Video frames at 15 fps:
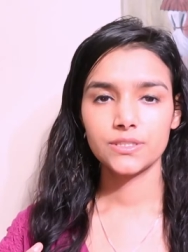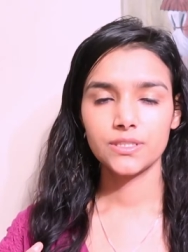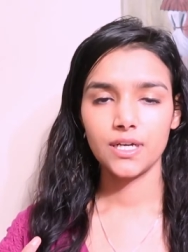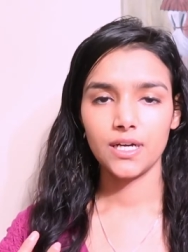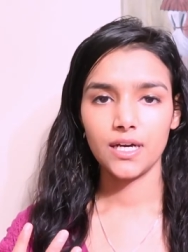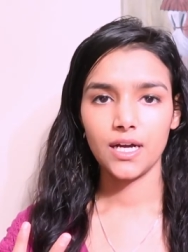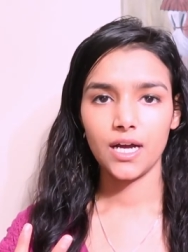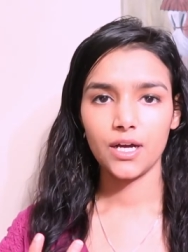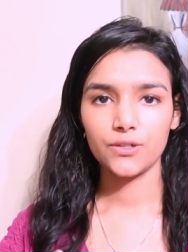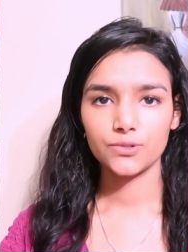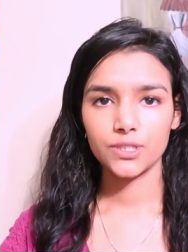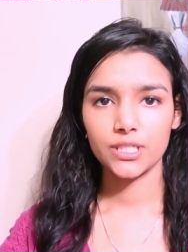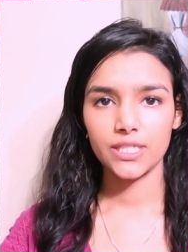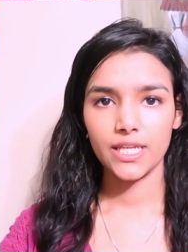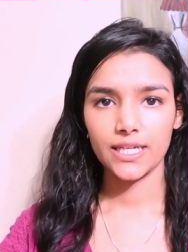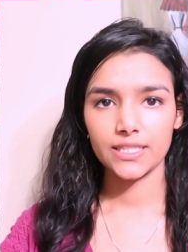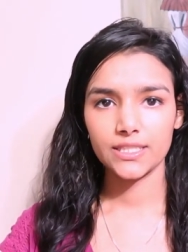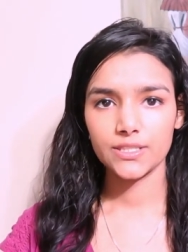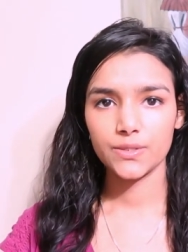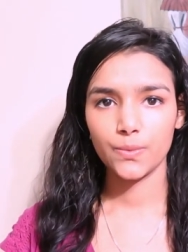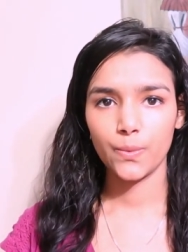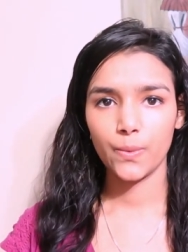uh, how to
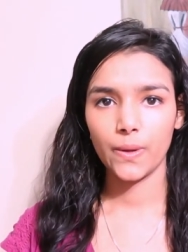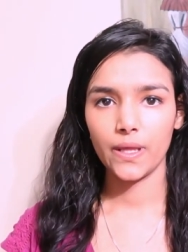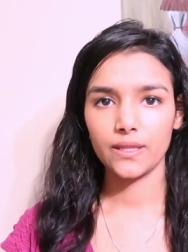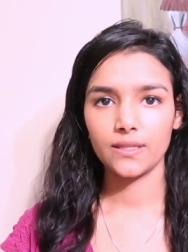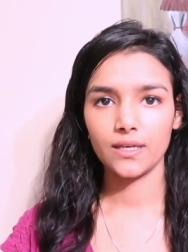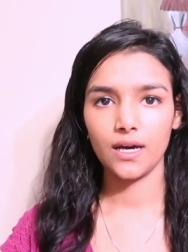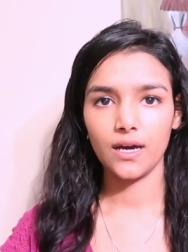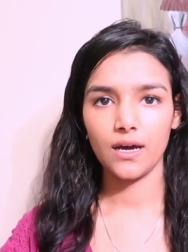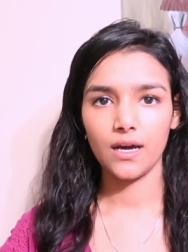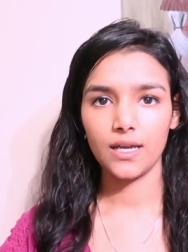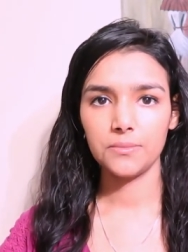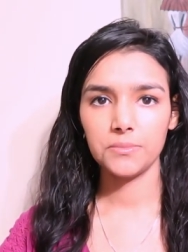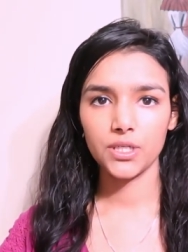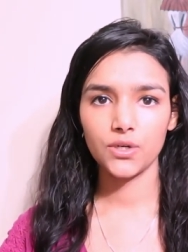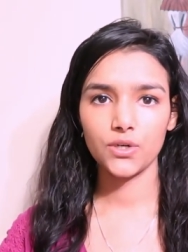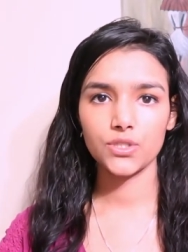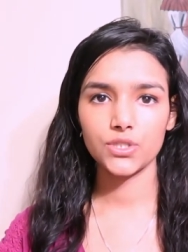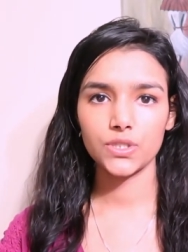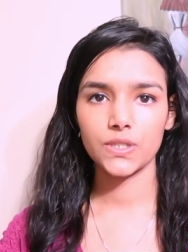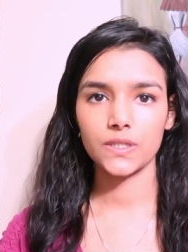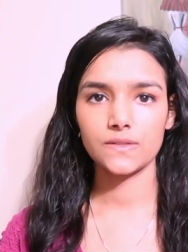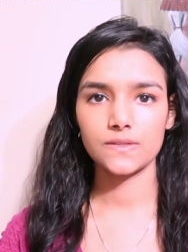connect with uh,
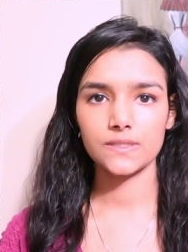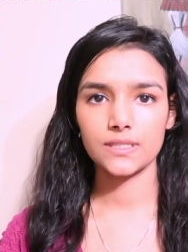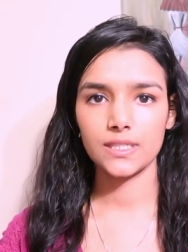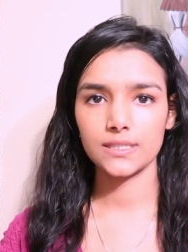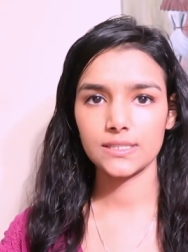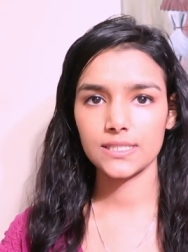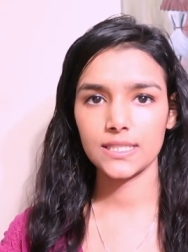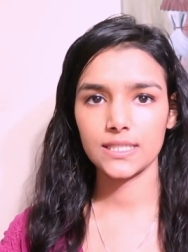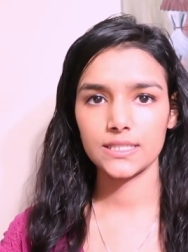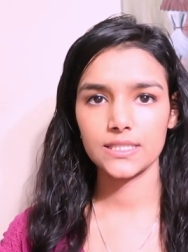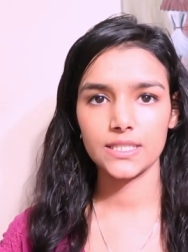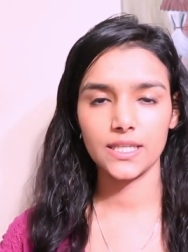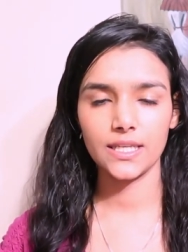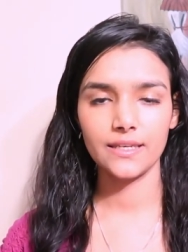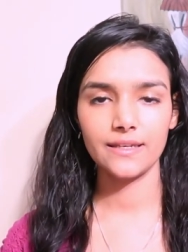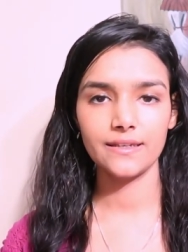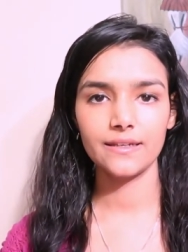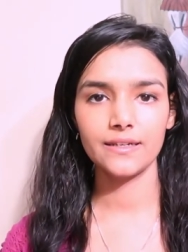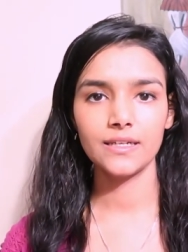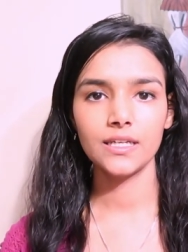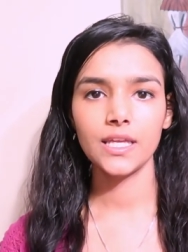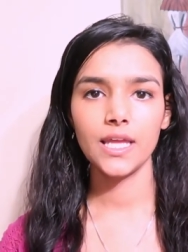immigration consultant in
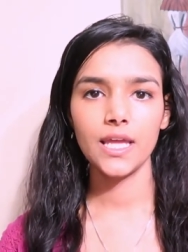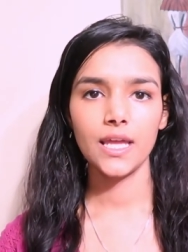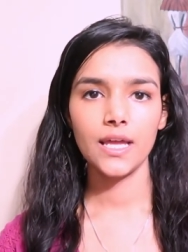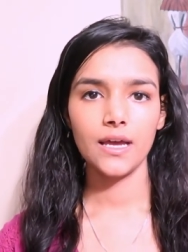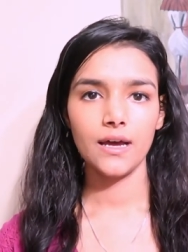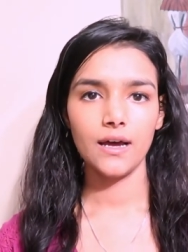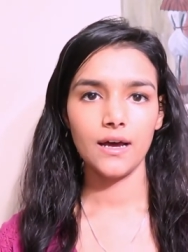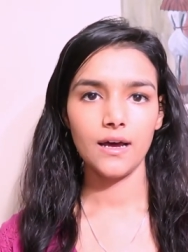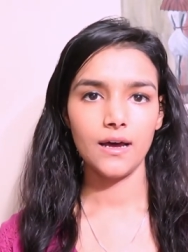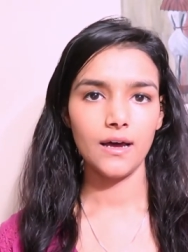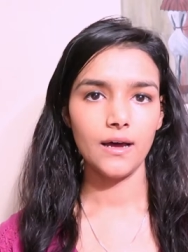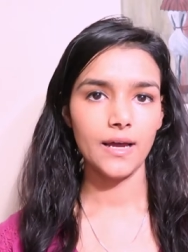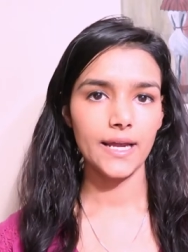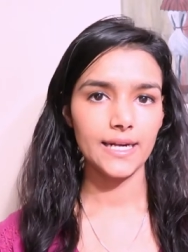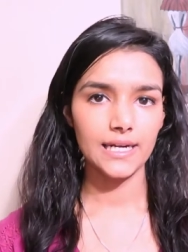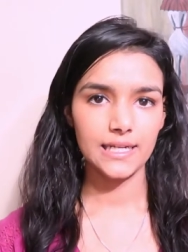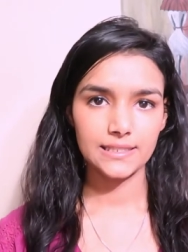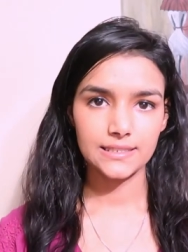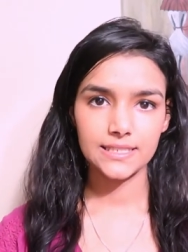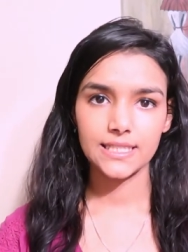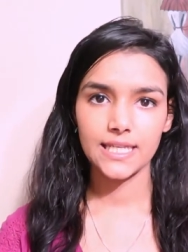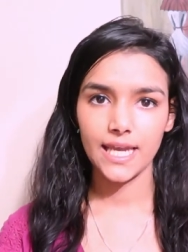uh,
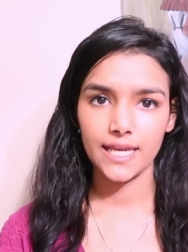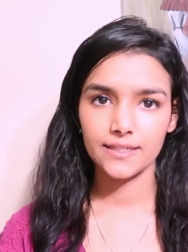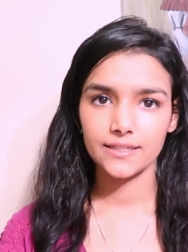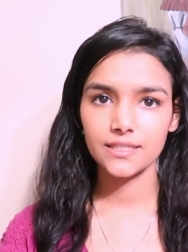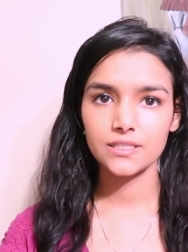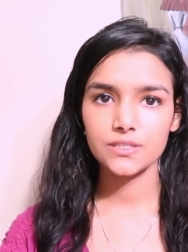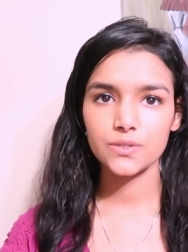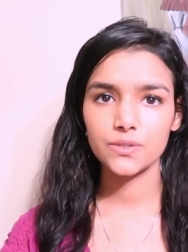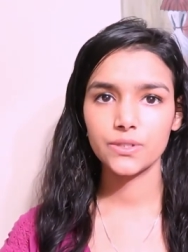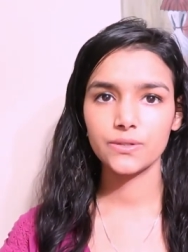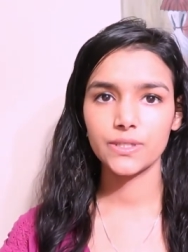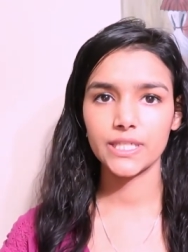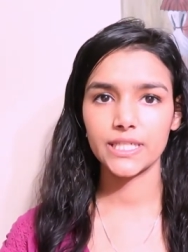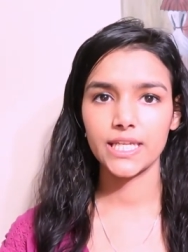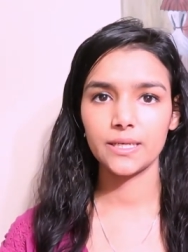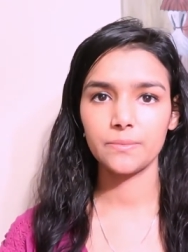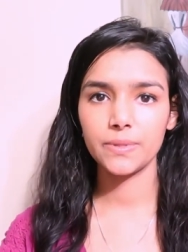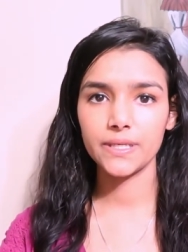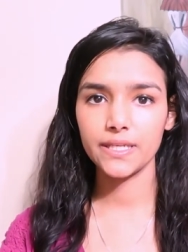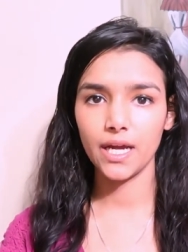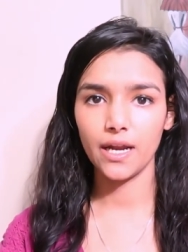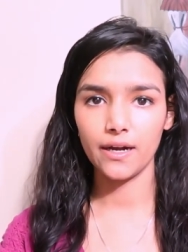Atlantic Canada so you can get
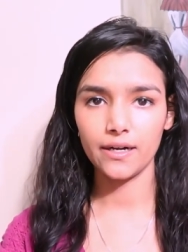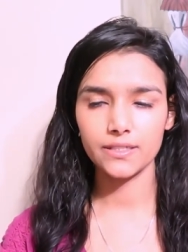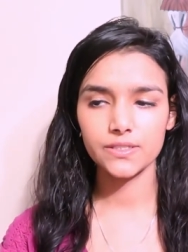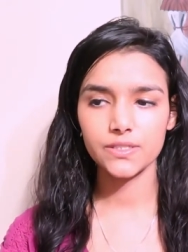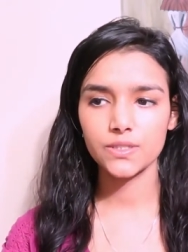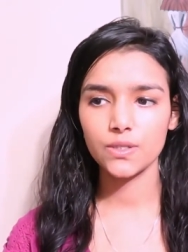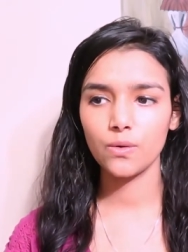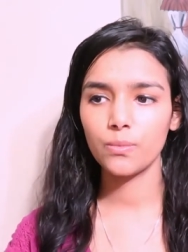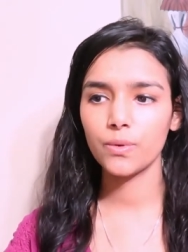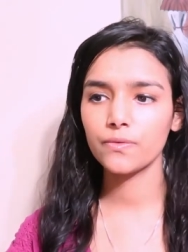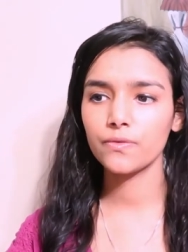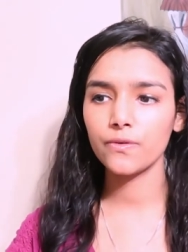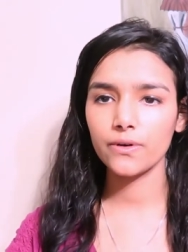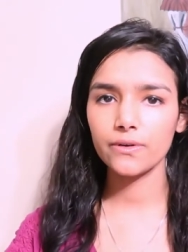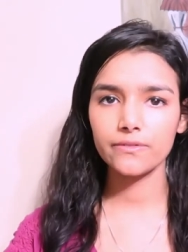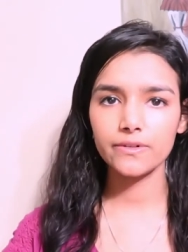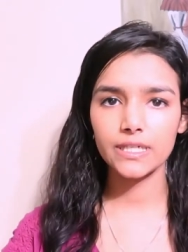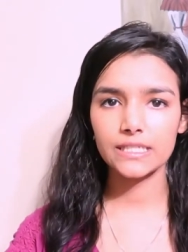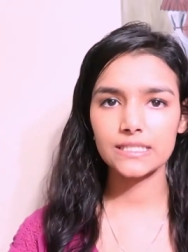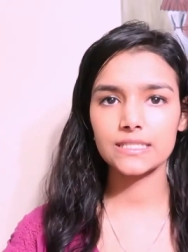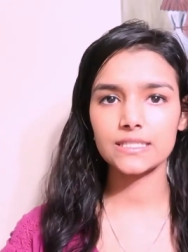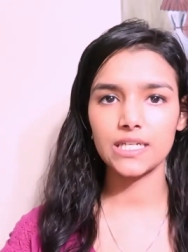PR so before even
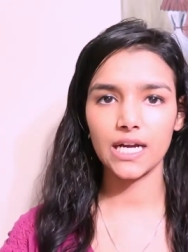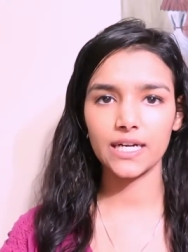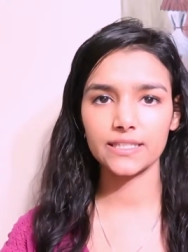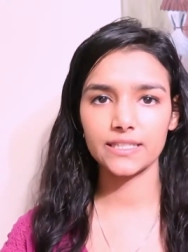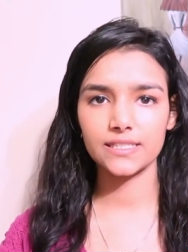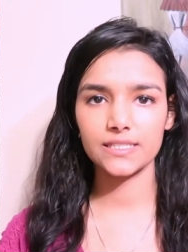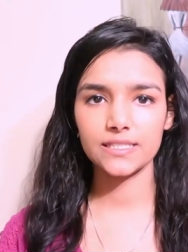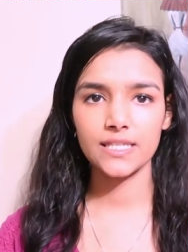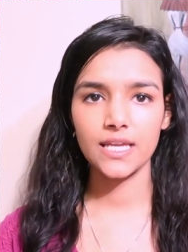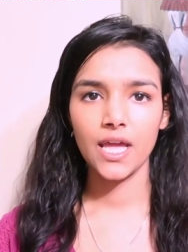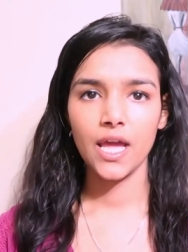I start this